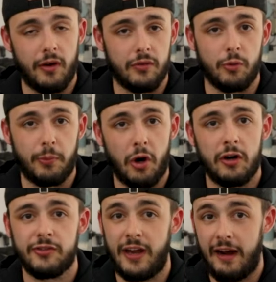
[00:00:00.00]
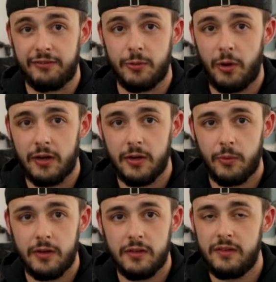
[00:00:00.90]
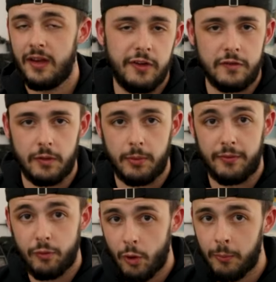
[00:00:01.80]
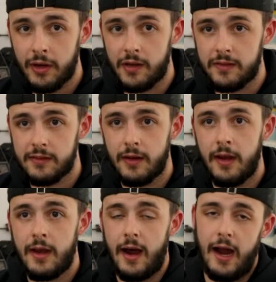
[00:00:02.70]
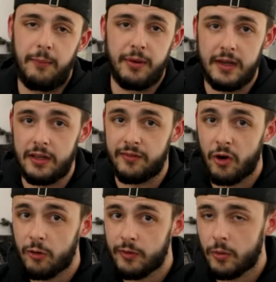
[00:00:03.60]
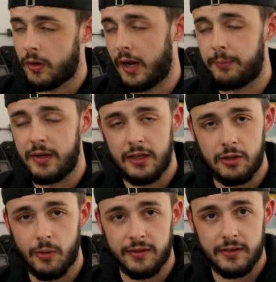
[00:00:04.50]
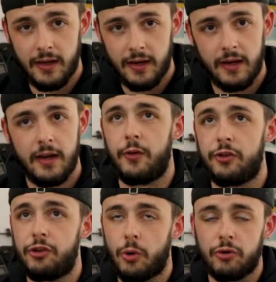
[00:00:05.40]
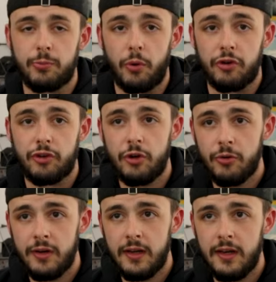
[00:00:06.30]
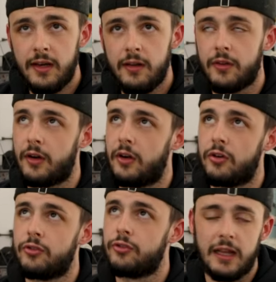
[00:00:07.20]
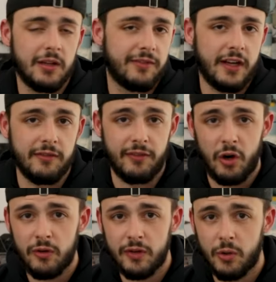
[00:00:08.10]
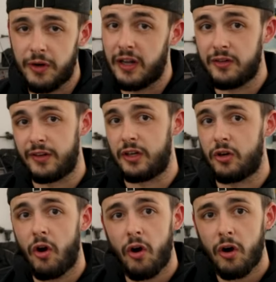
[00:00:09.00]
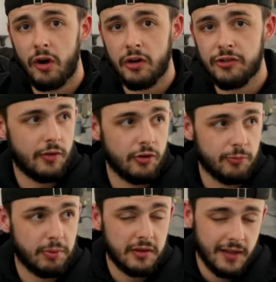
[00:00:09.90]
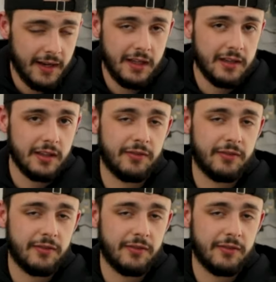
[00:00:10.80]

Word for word: Volvo parts, aftermarket ones, Viva Performance, IPD Volvo or IPD USA, there's Eurosport Tuning, there's Elevate Volvo or Elevate Cars. There's plenty of